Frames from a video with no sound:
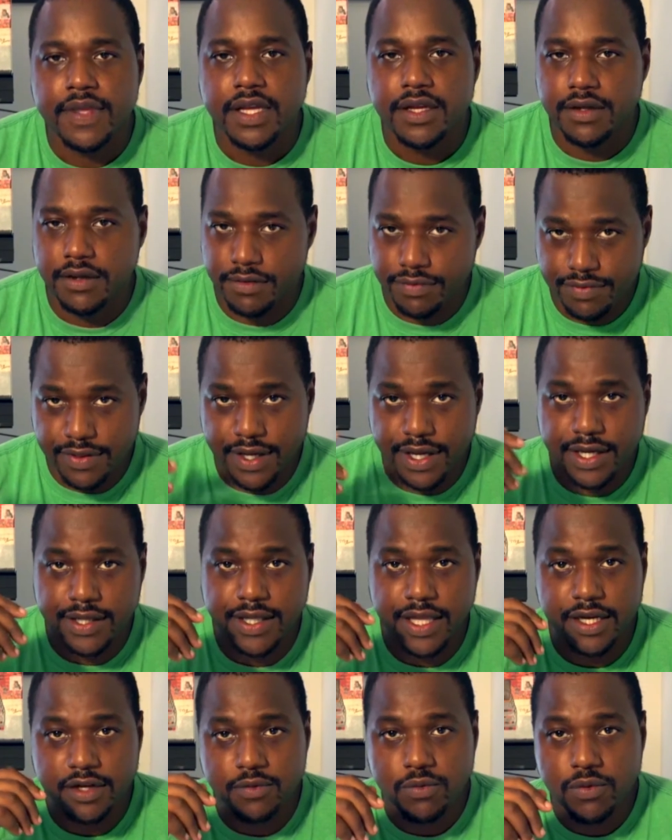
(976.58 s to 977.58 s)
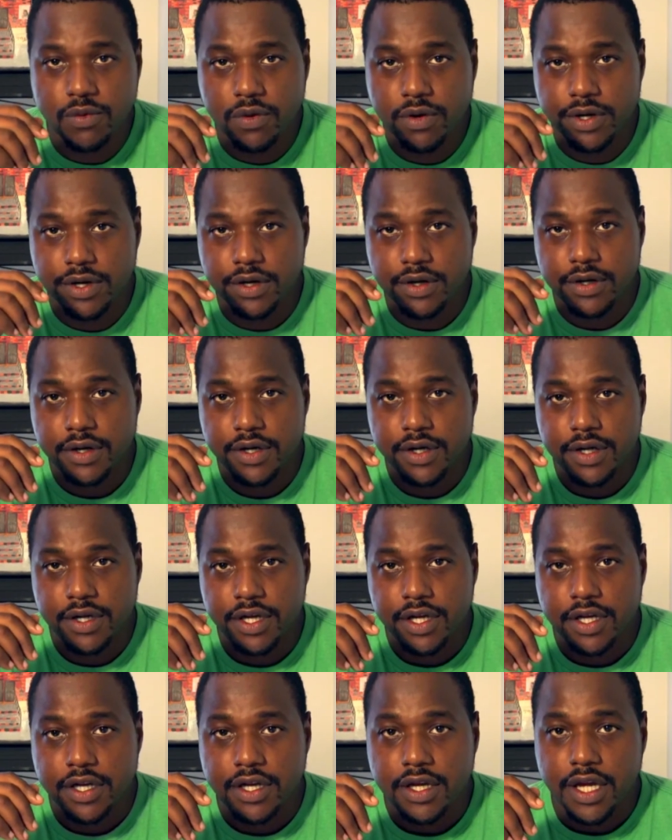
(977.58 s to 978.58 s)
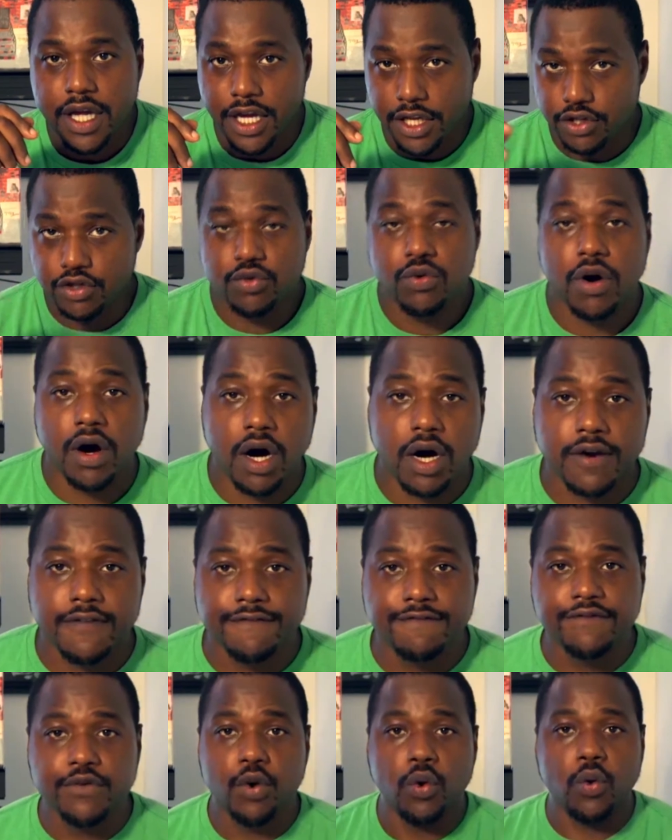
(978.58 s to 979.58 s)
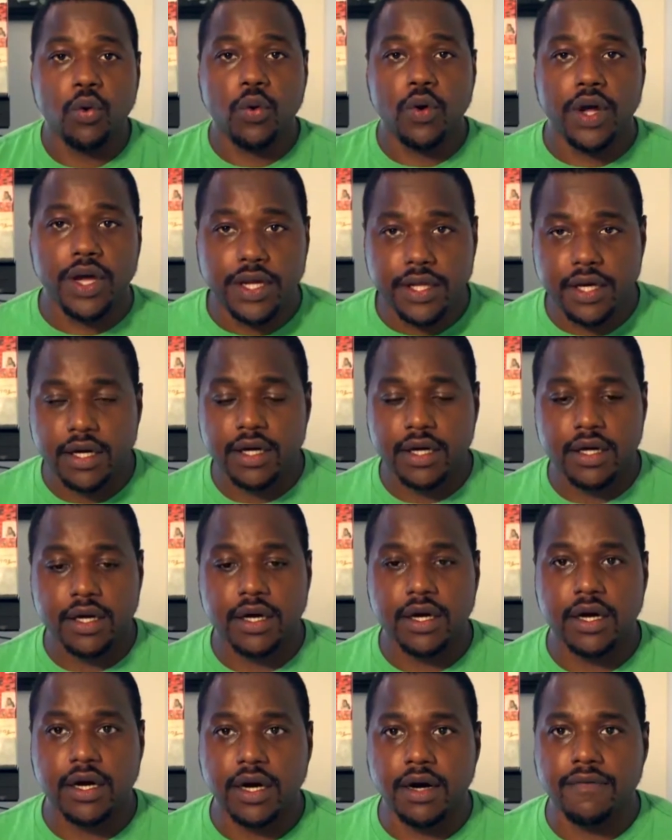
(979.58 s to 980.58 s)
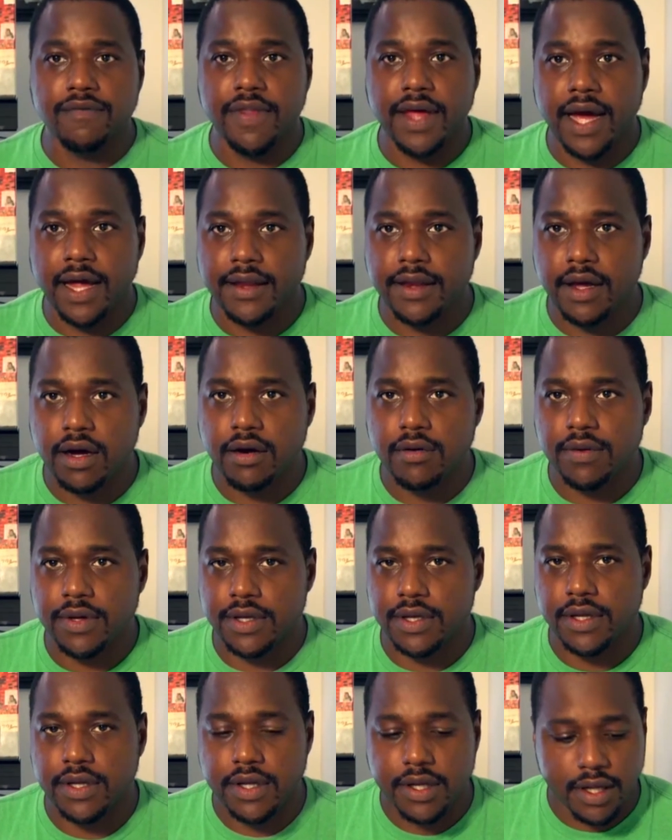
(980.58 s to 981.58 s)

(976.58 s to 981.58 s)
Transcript: You thinking like a warrior. And you are void of not knowing.